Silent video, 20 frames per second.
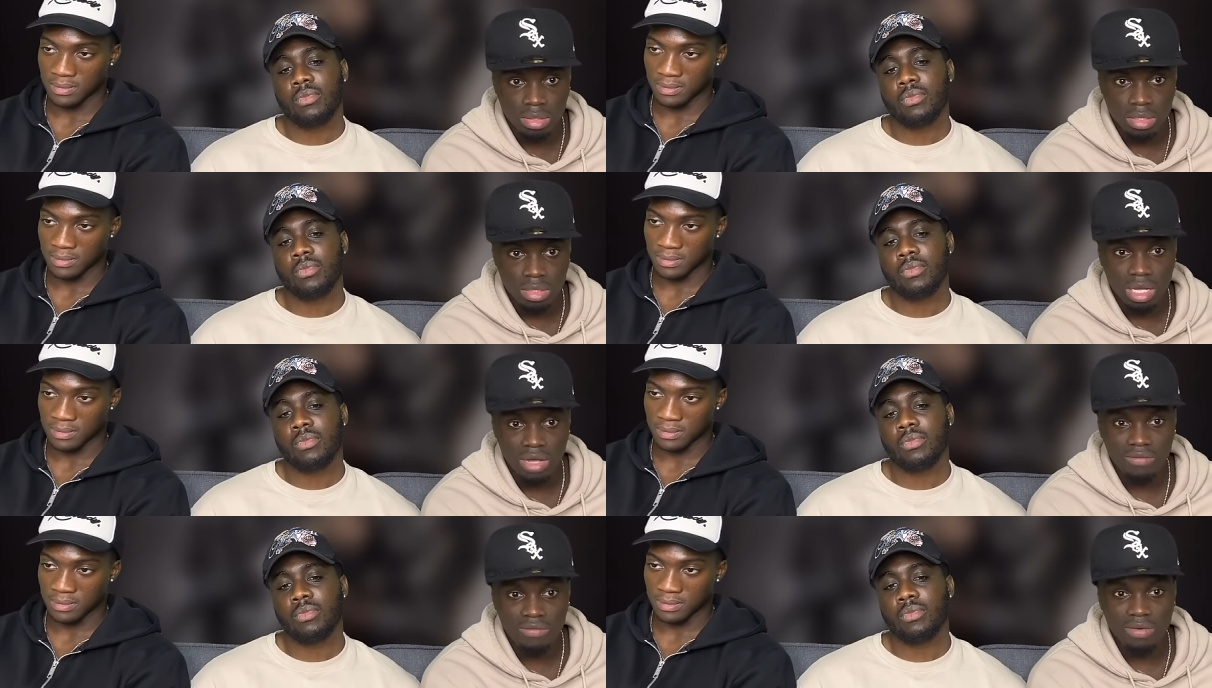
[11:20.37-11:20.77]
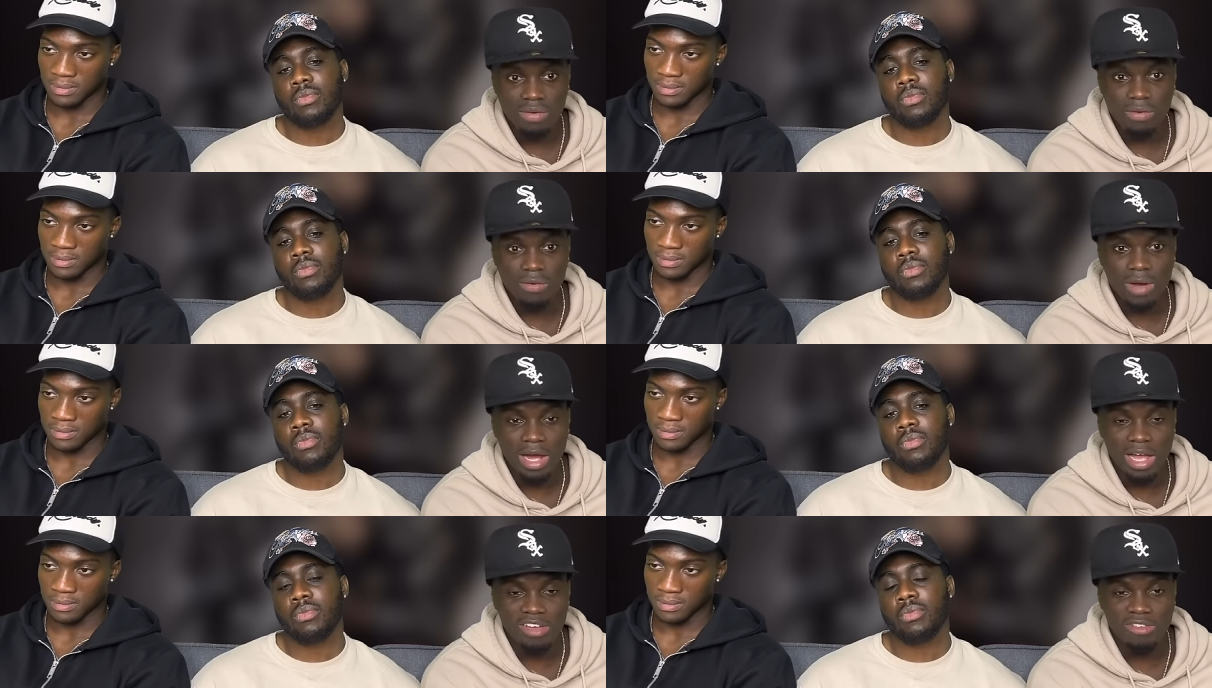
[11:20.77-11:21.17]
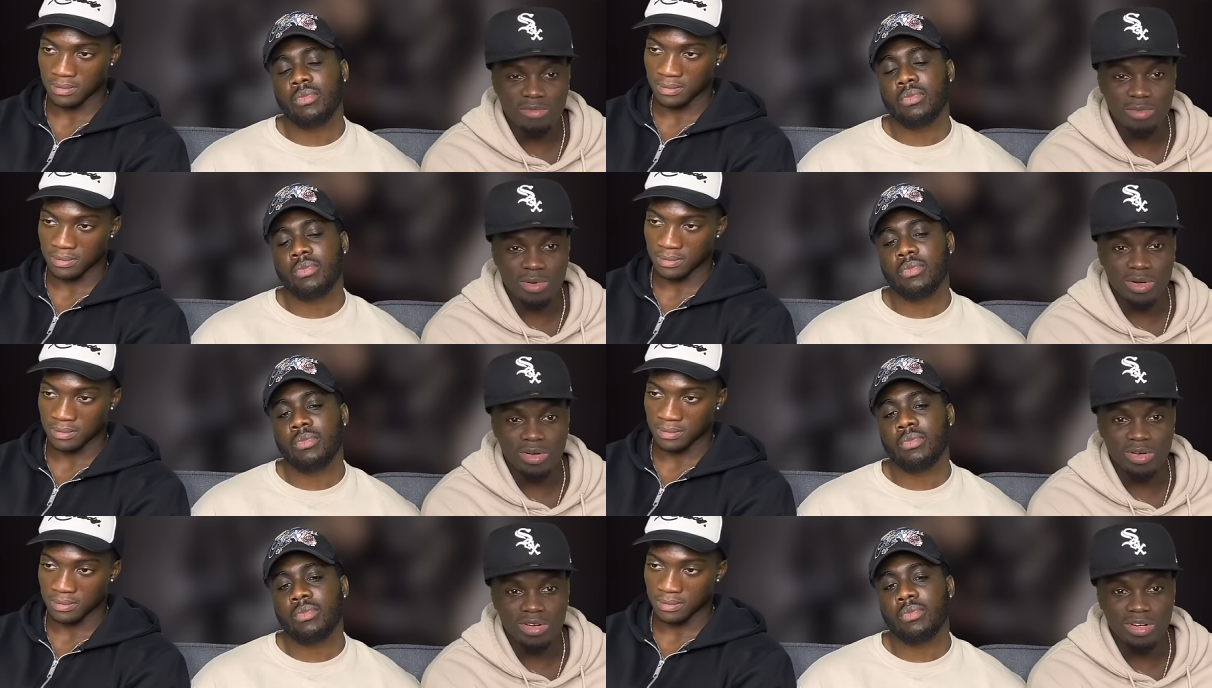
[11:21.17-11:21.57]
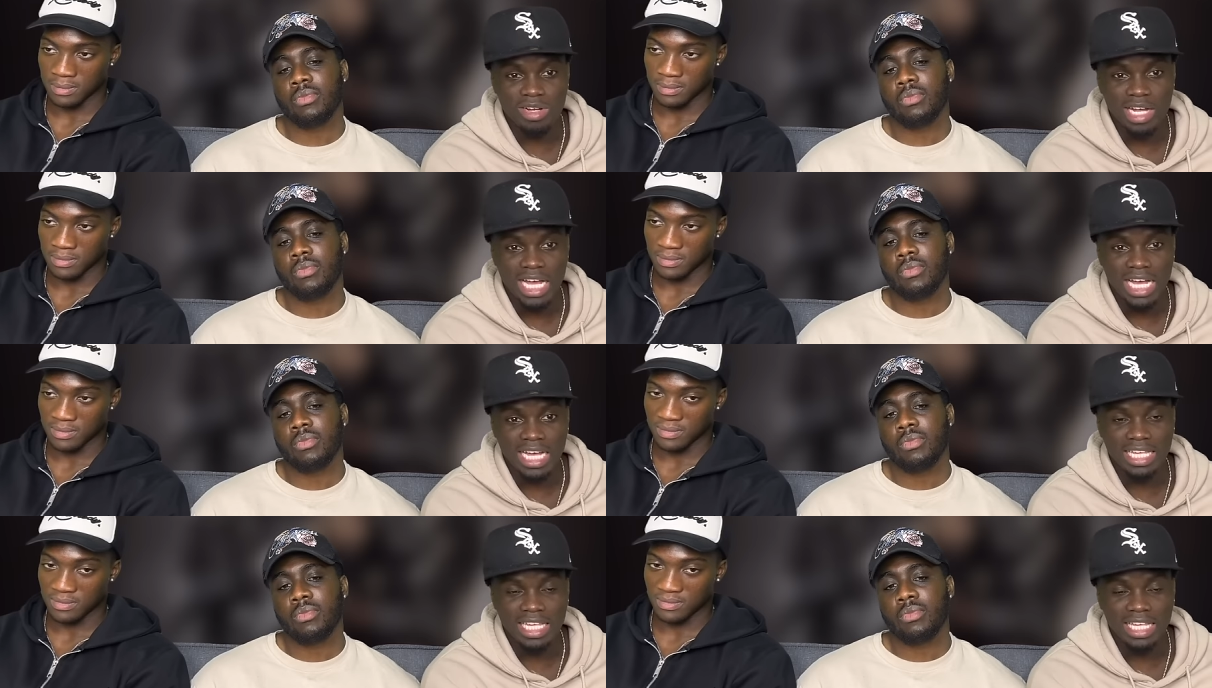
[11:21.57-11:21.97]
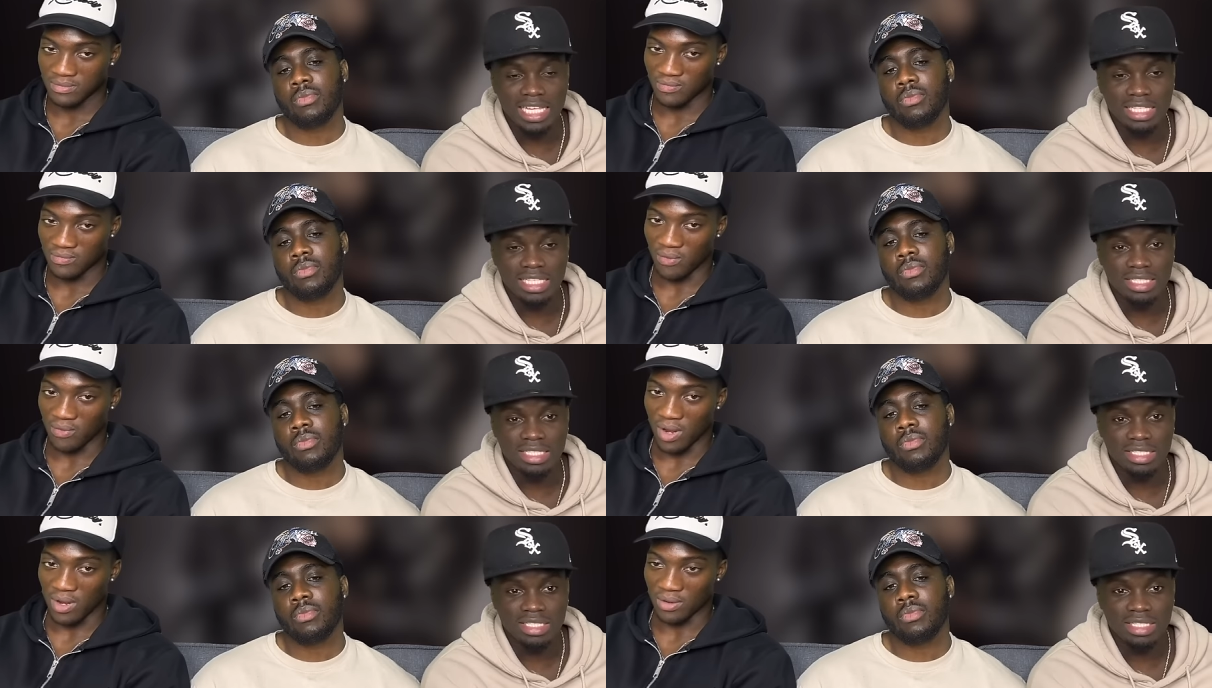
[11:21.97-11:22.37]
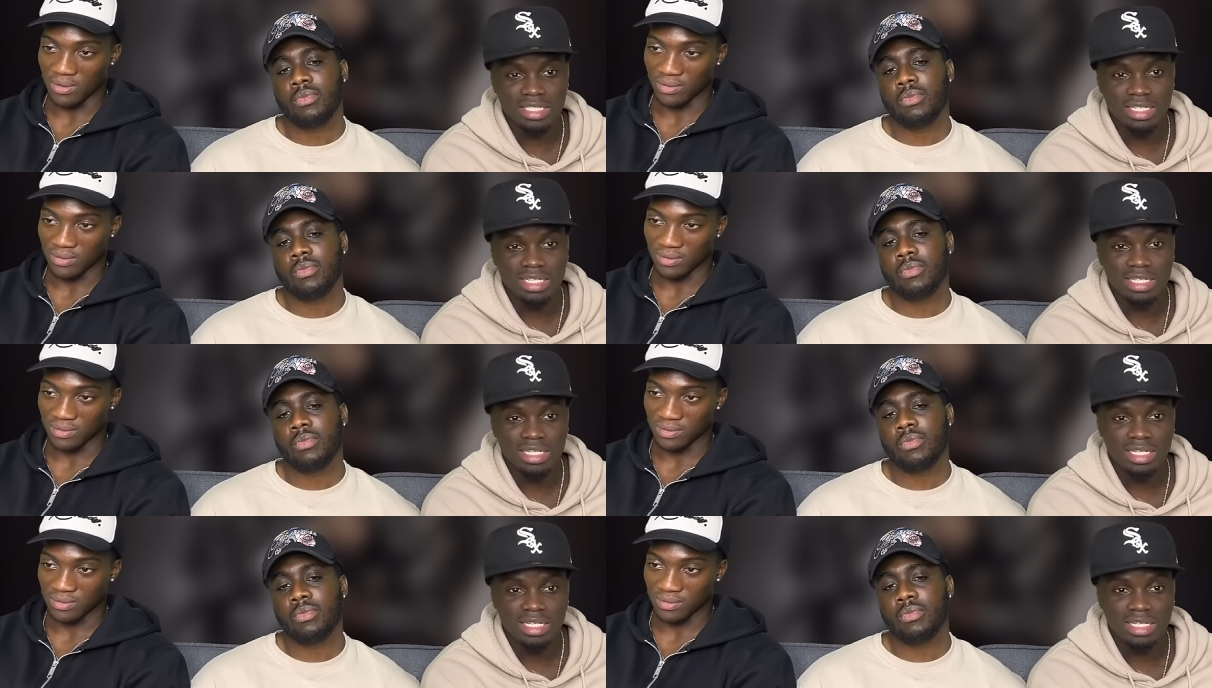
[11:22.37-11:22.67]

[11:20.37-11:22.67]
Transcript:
Speaker 1: You have a wife, bro, and kids. Wow.